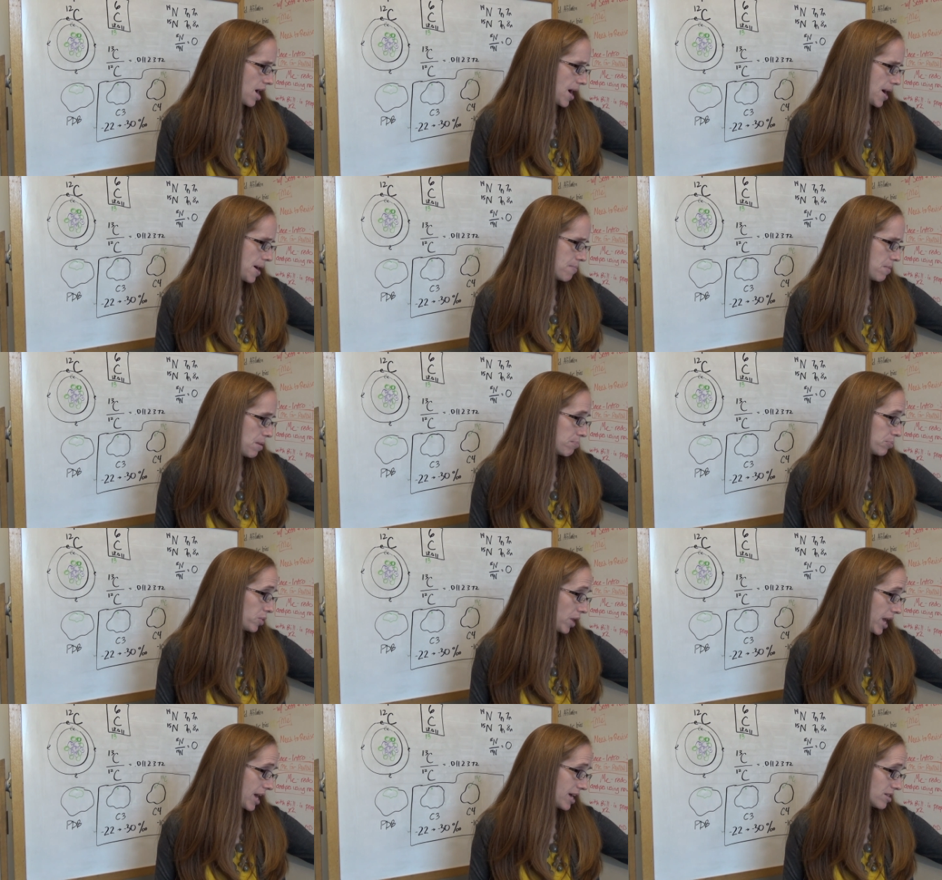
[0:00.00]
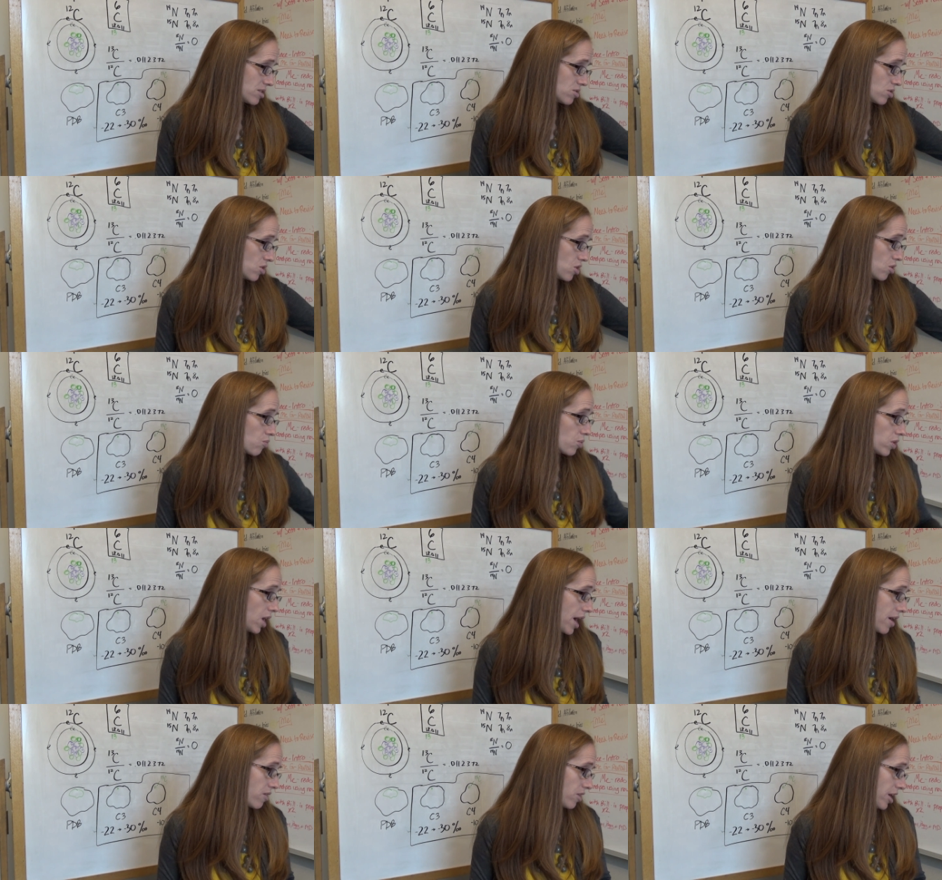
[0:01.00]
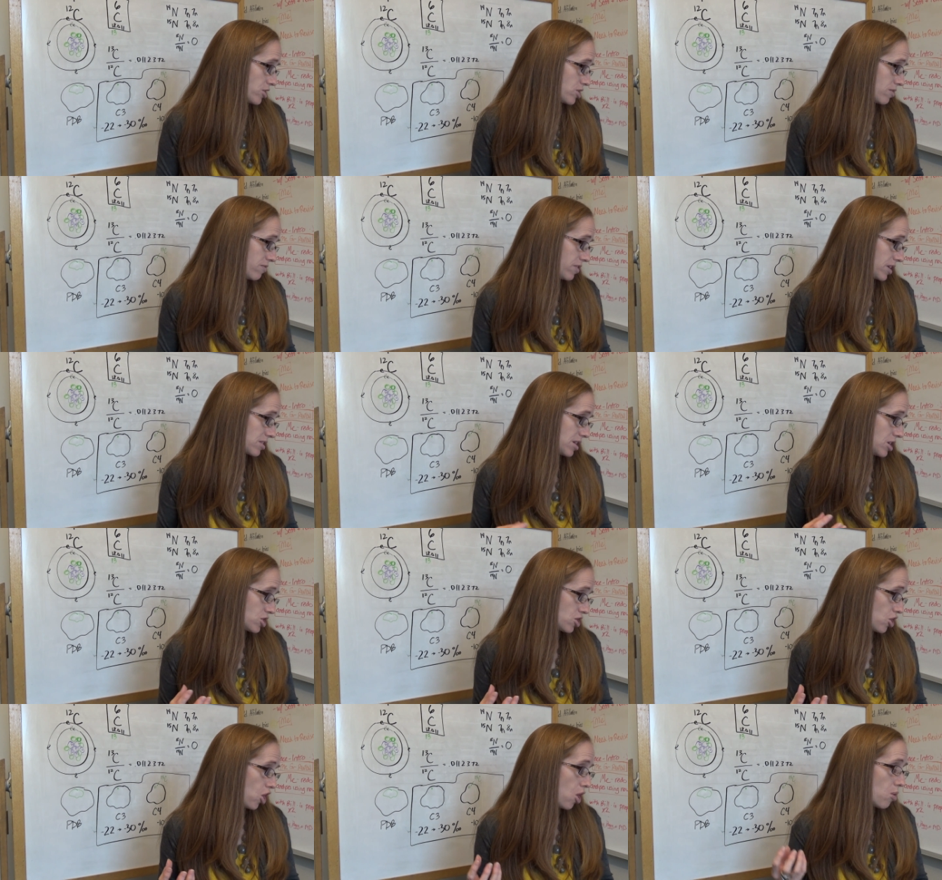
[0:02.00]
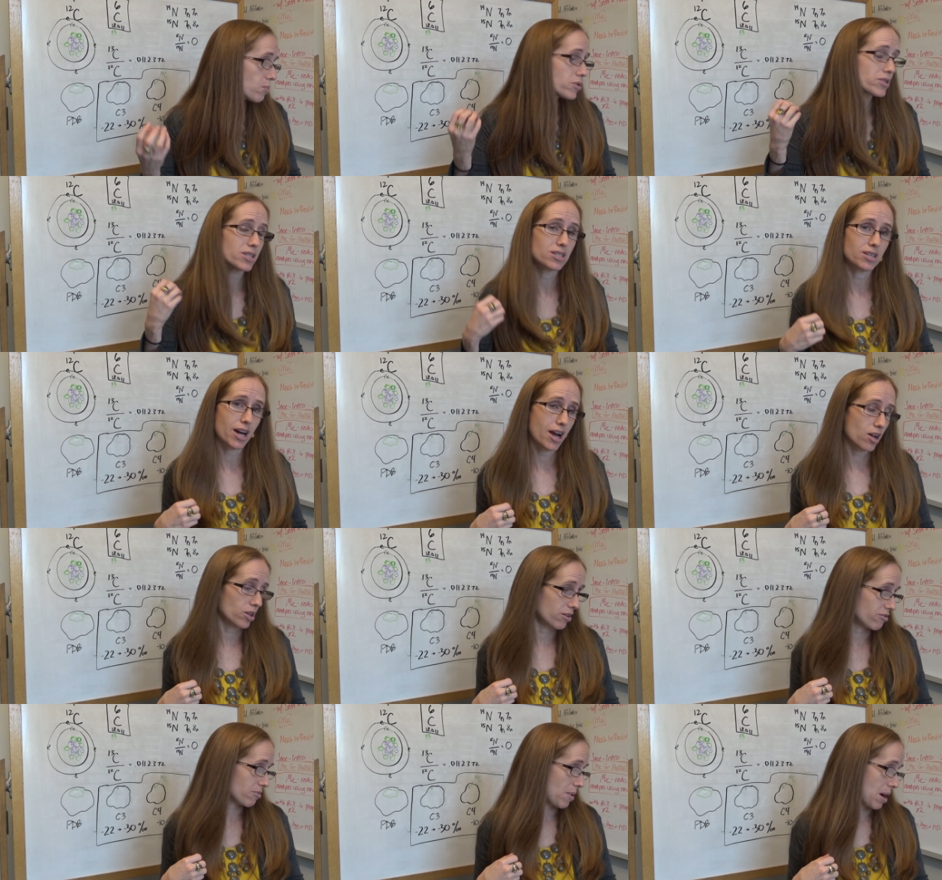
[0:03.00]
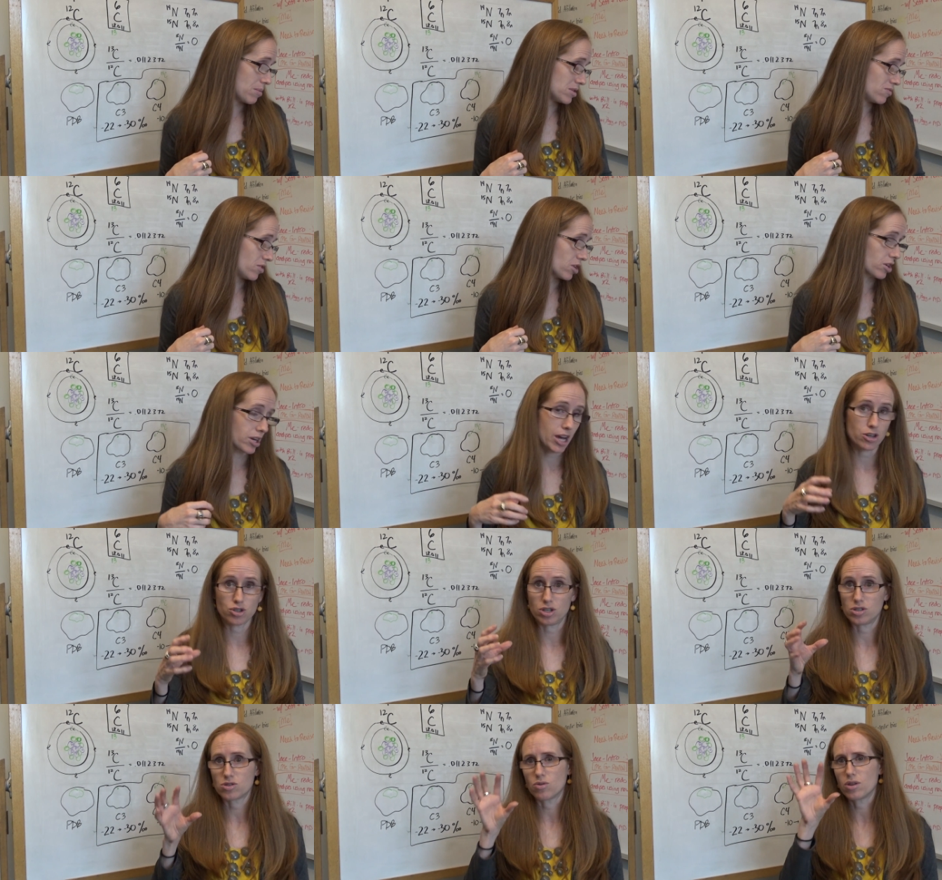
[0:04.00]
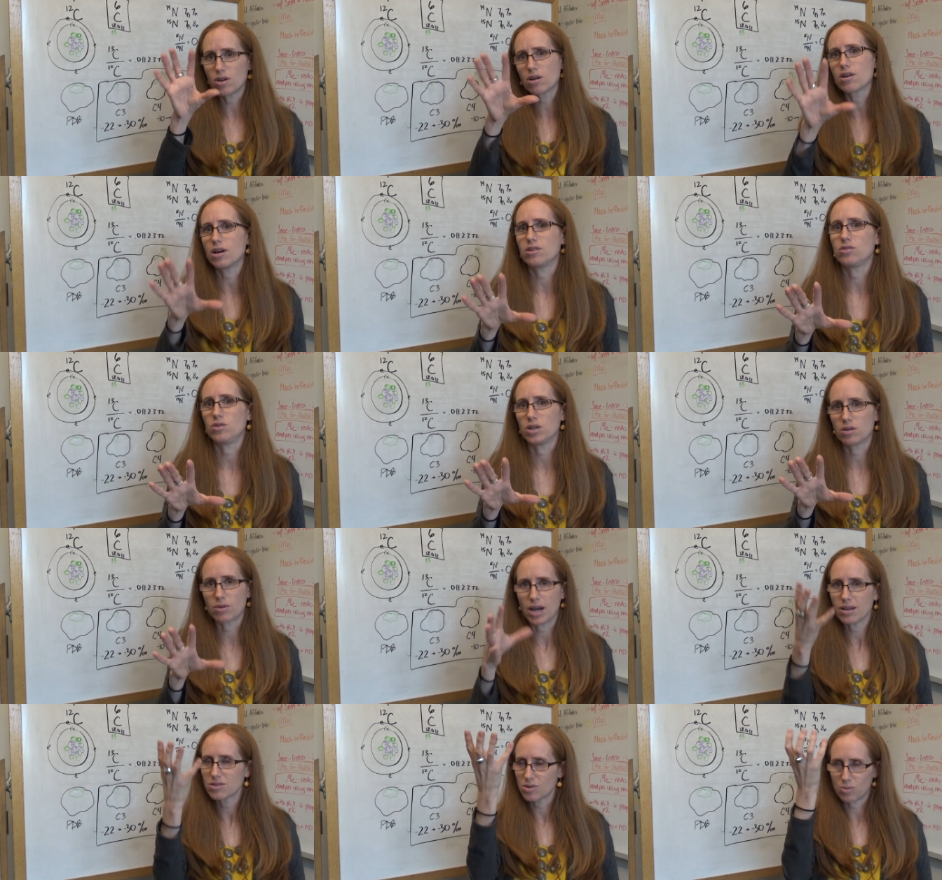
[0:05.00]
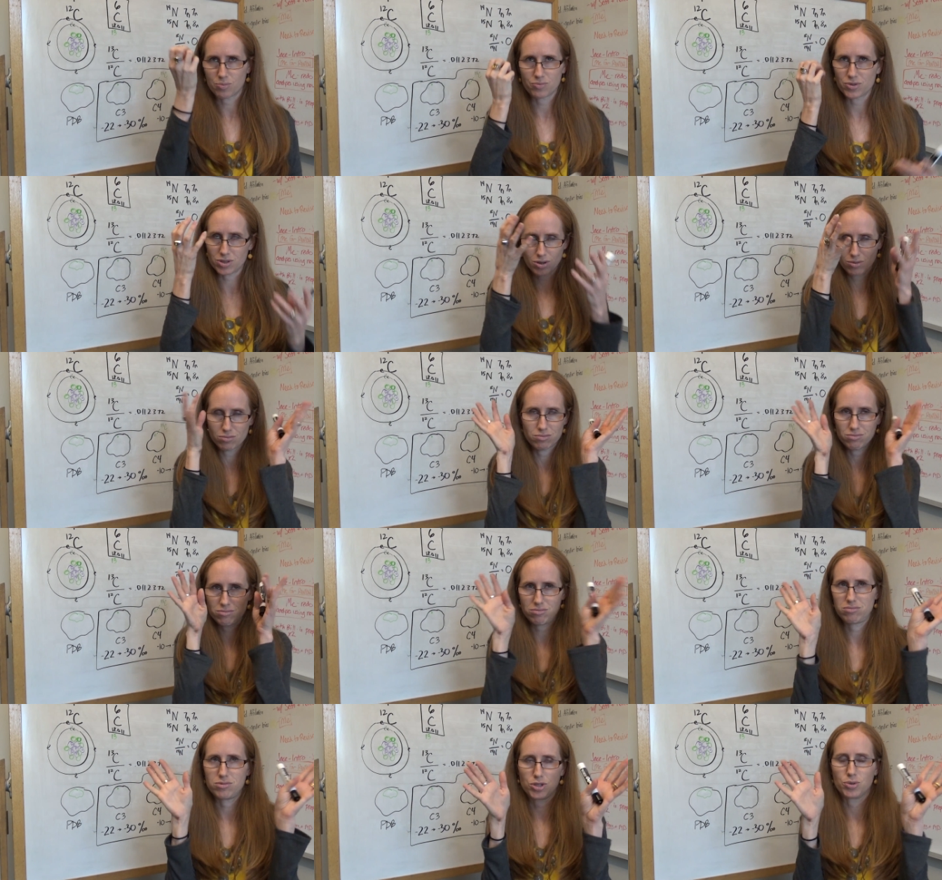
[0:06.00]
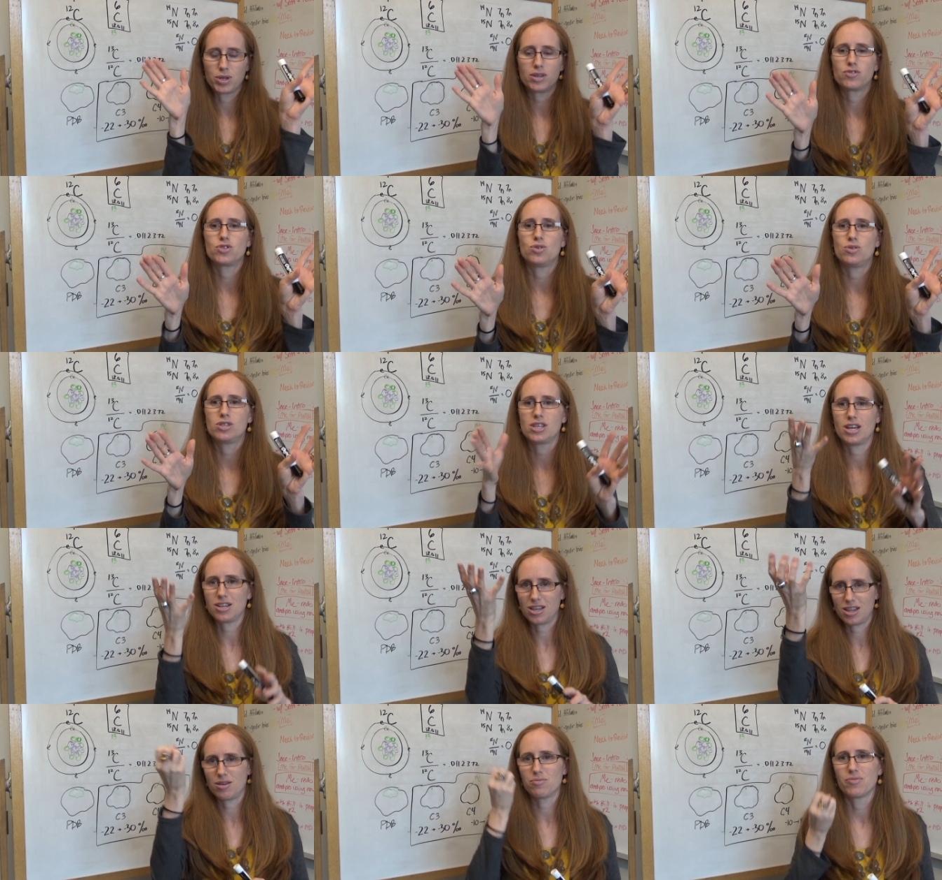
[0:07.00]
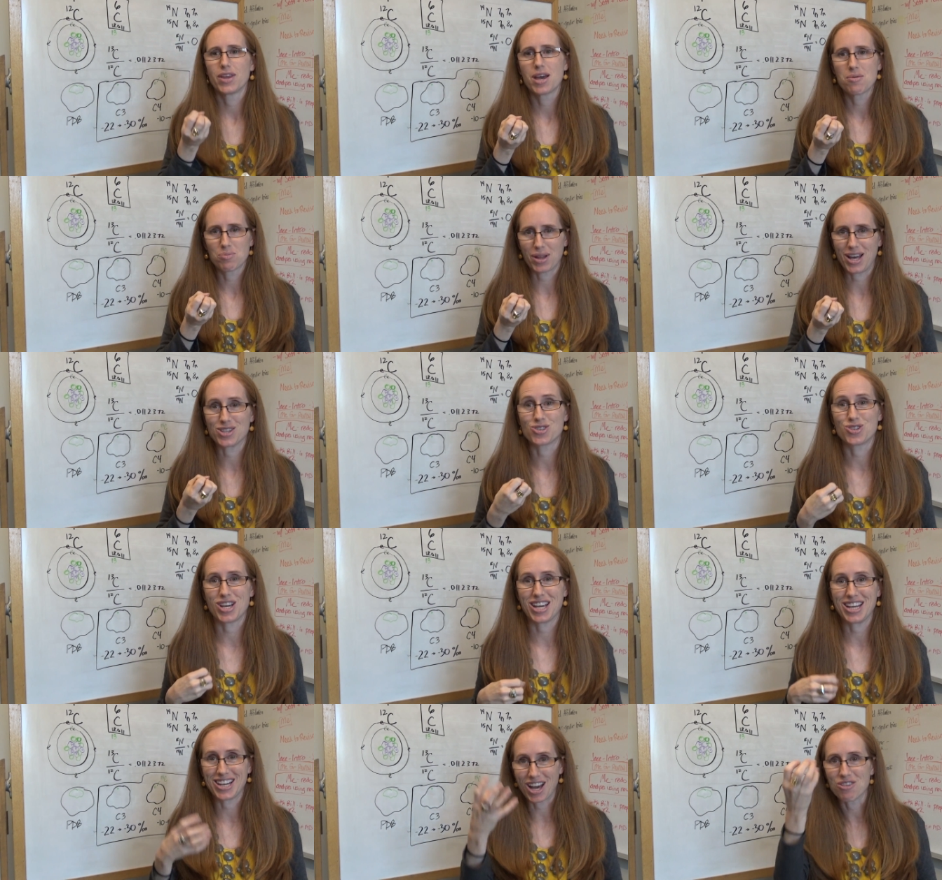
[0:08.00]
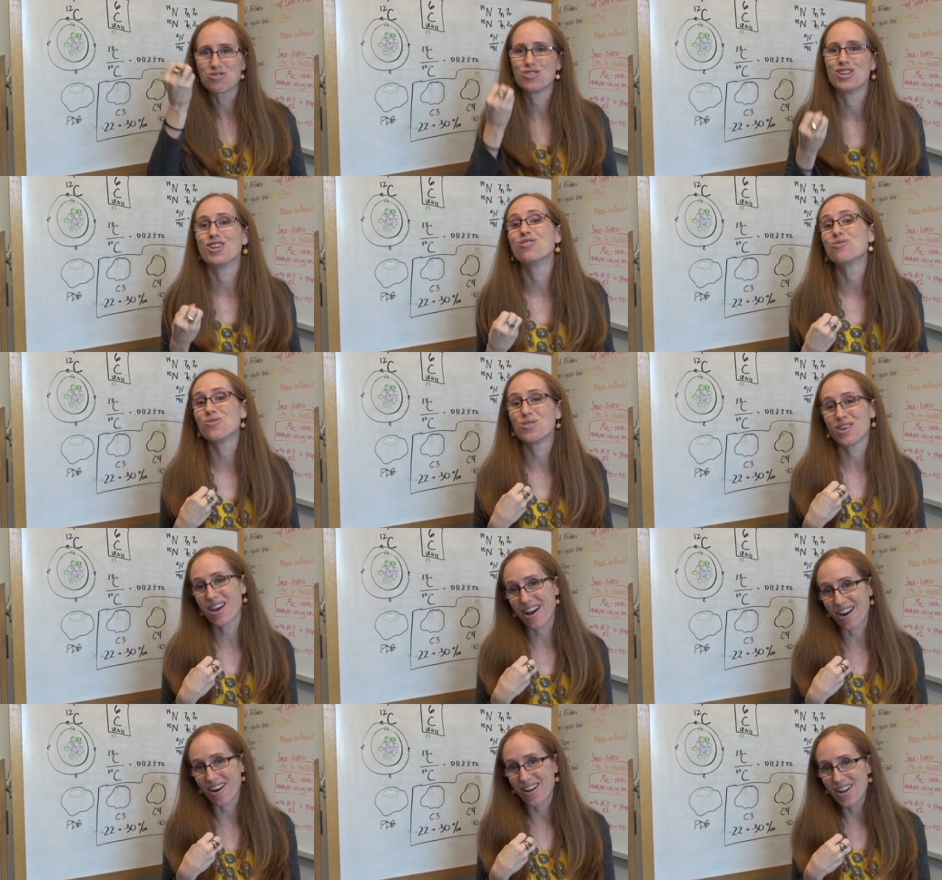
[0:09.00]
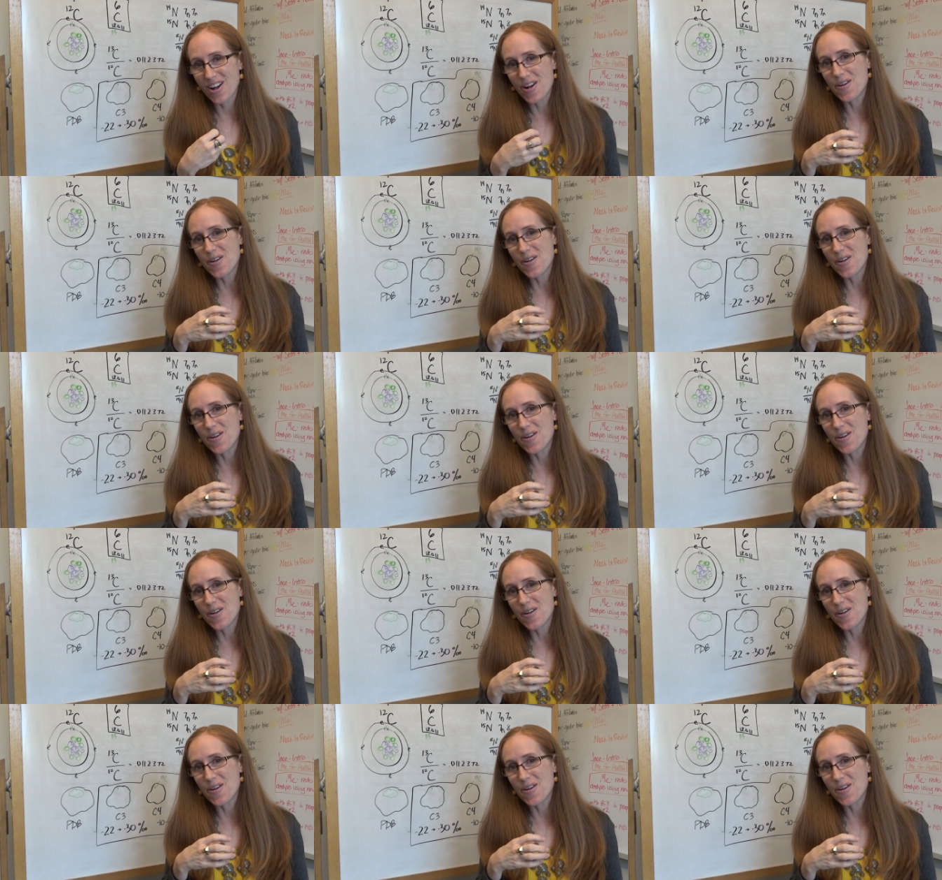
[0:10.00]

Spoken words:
And plants rely on nitrogen fixation almost entirely from atmospheric nitrogen. So they're not doing it, right? So don't give students the idea that plants are taking nitrogen in through the air.